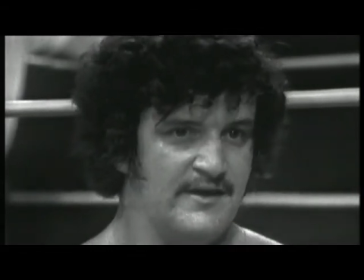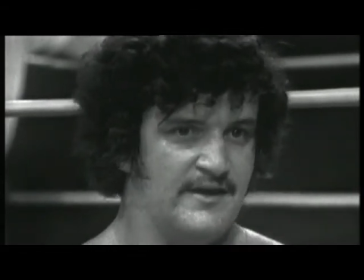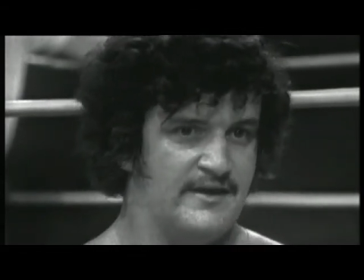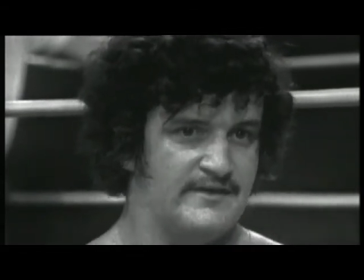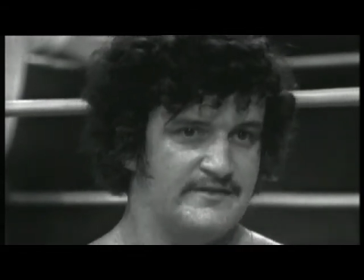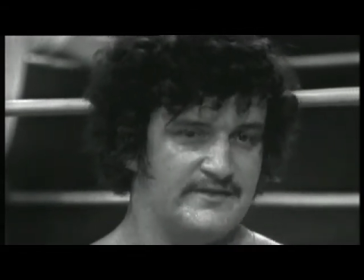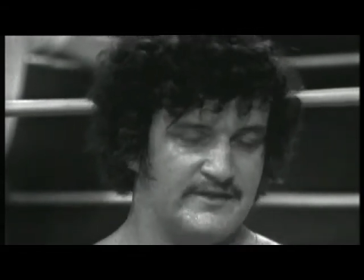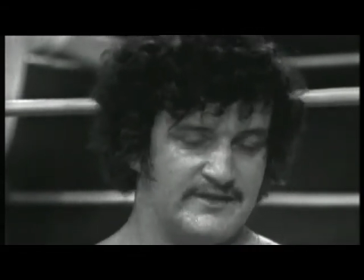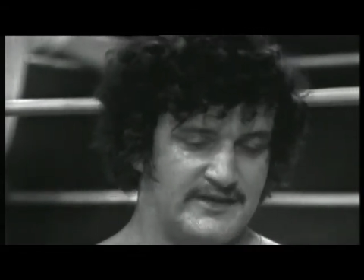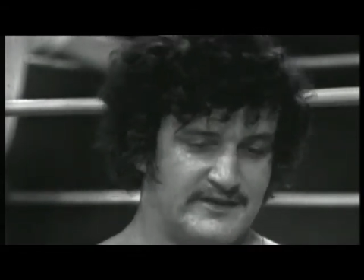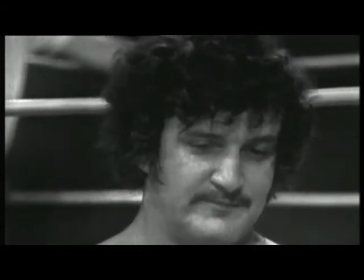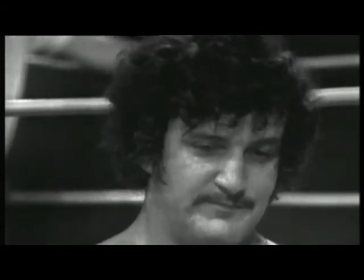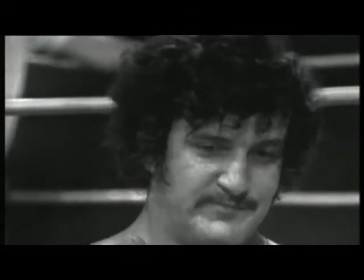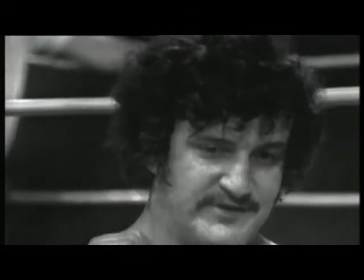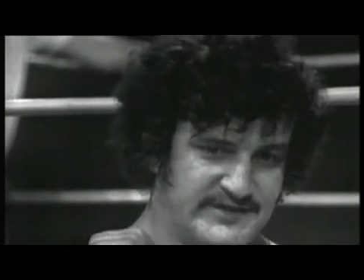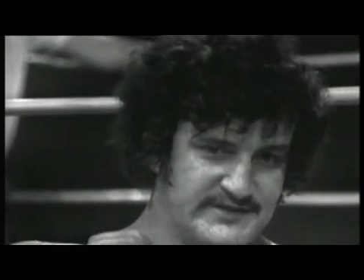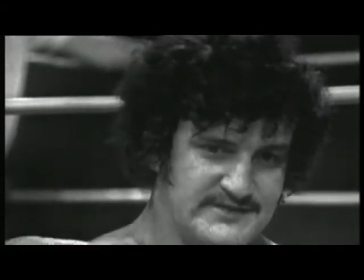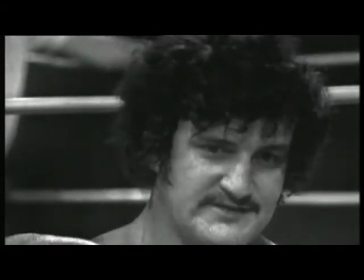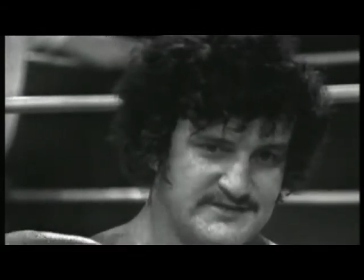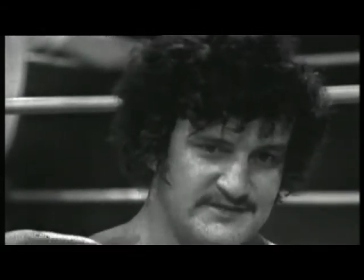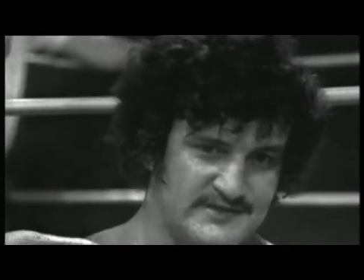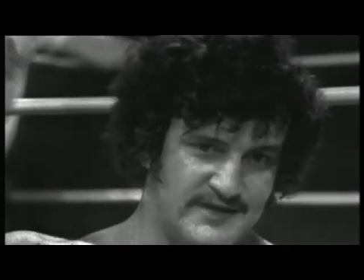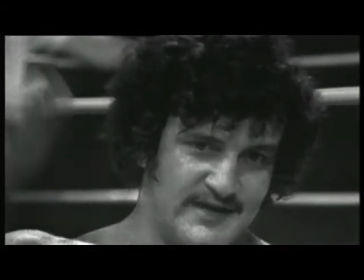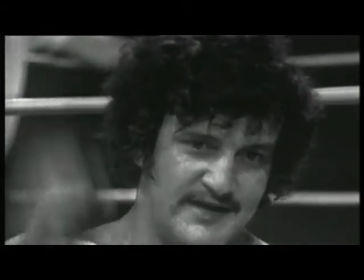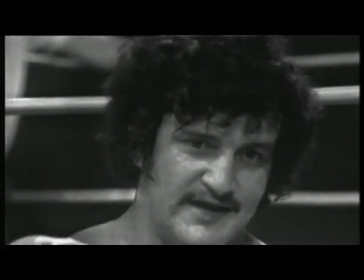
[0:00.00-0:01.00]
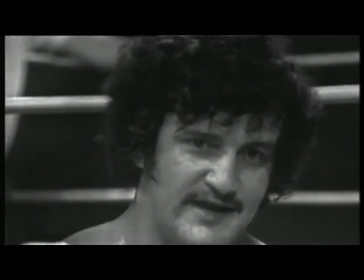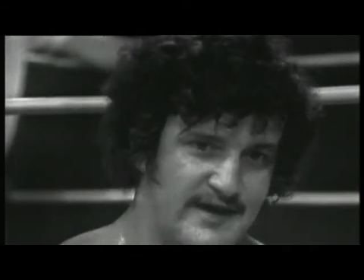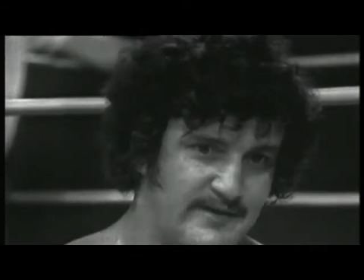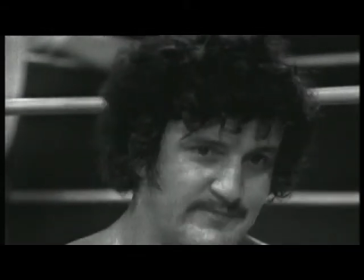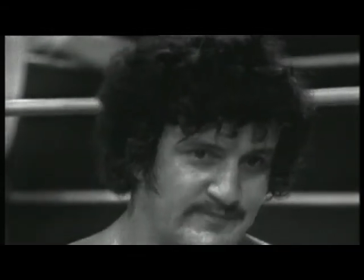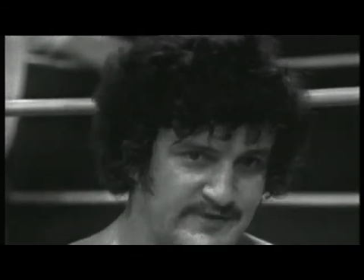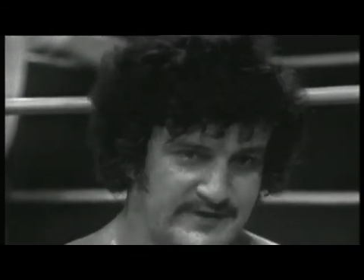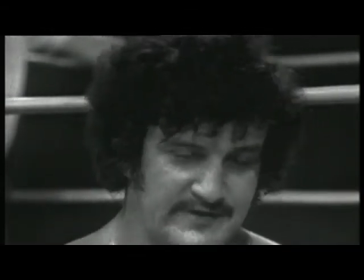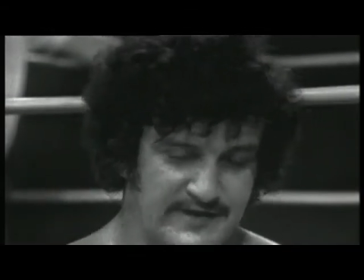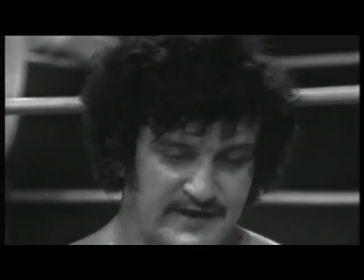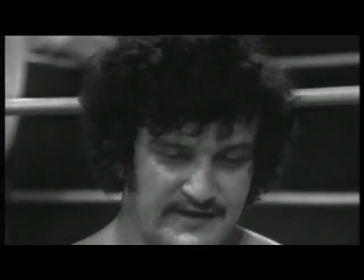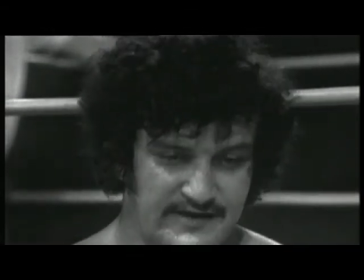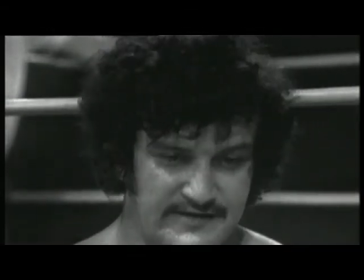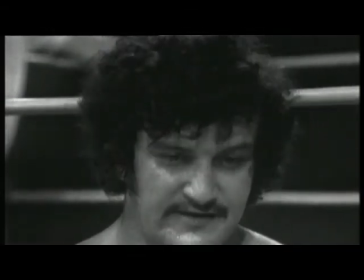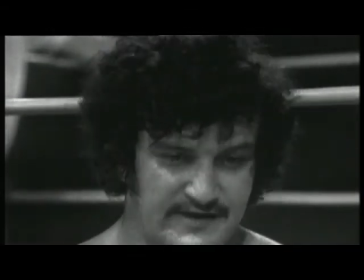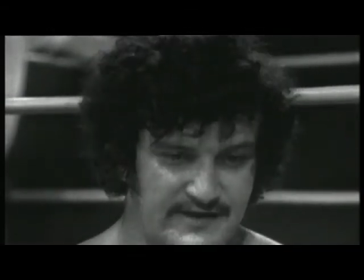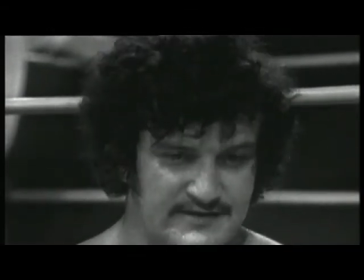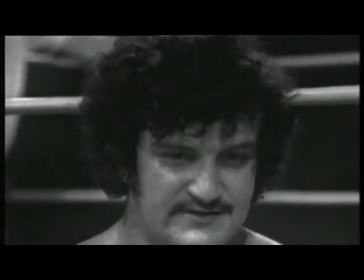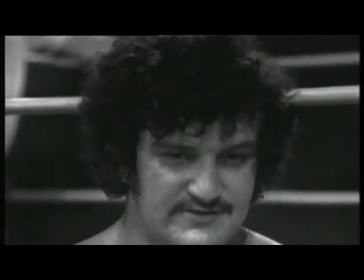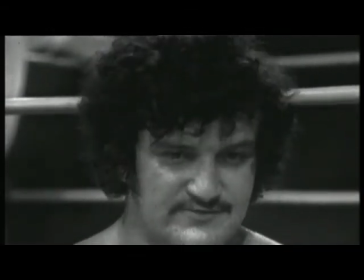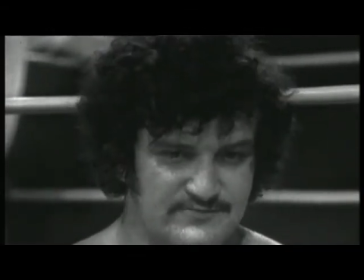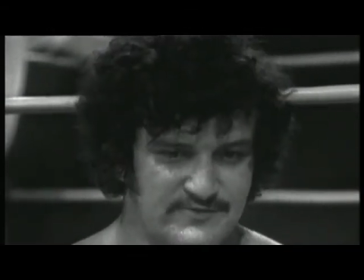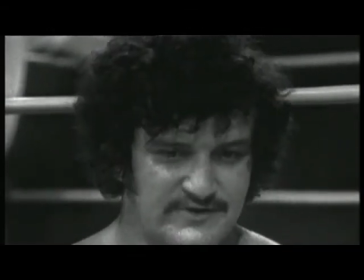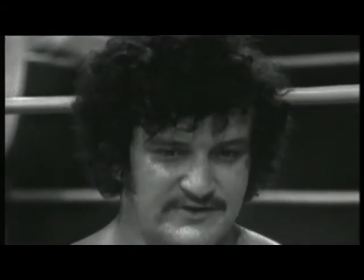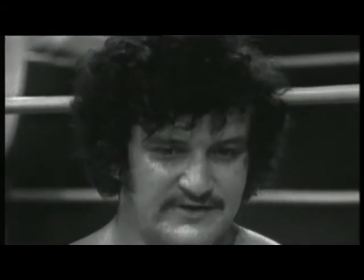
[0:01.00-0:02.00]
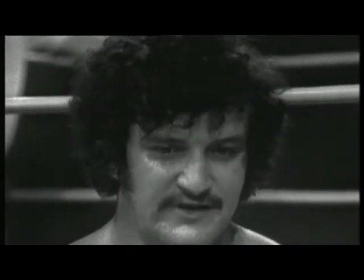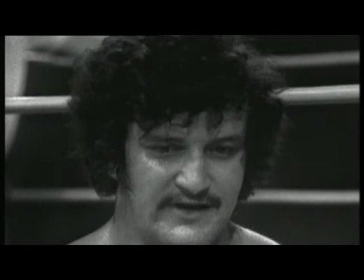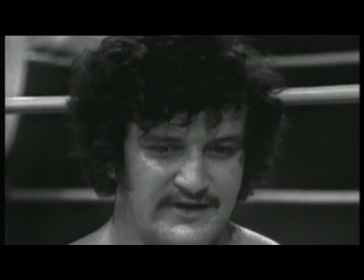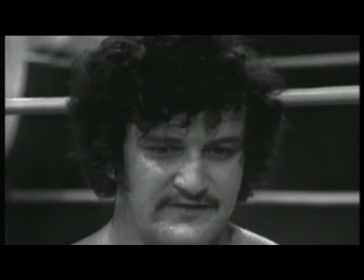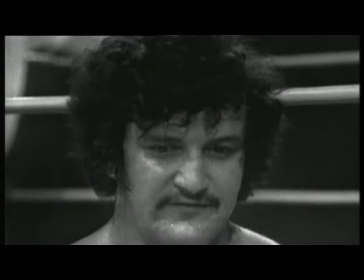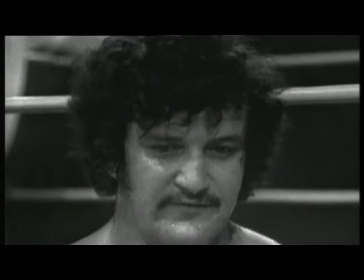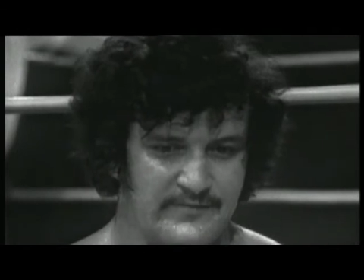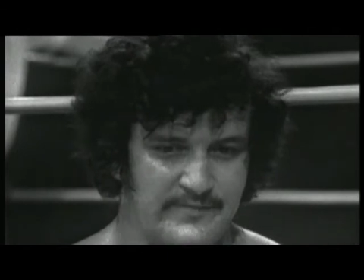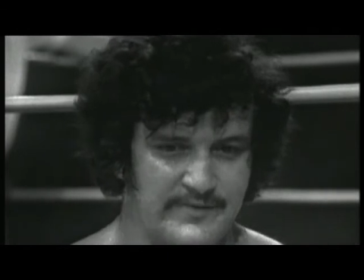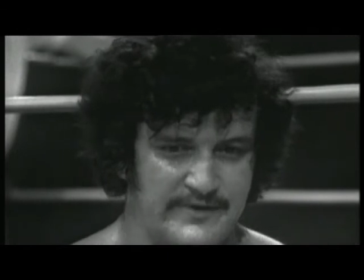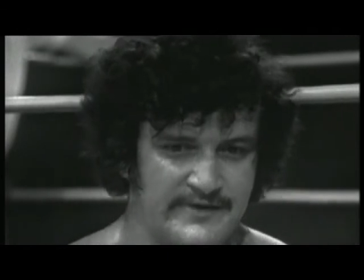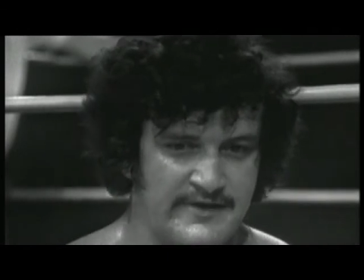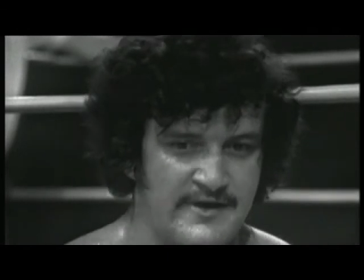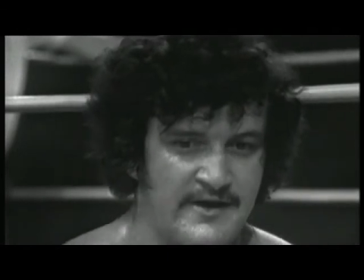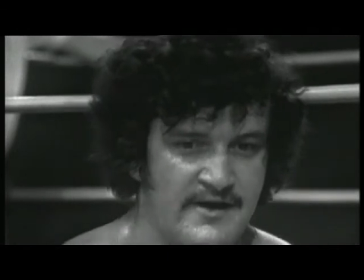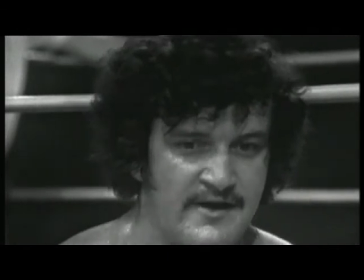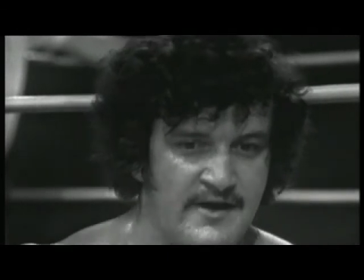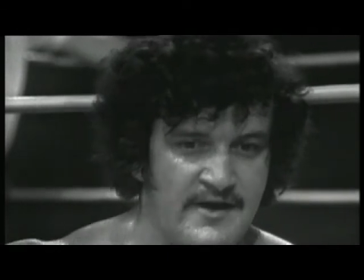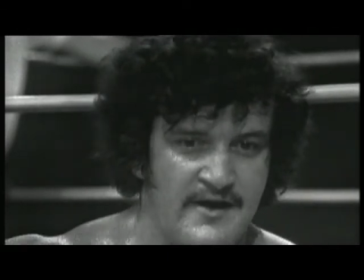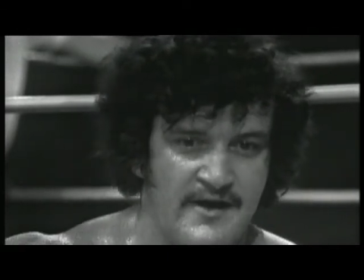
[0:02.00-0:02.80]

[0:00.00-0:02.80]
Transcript: and then that big slam, it kind of knocks the wind out of them, and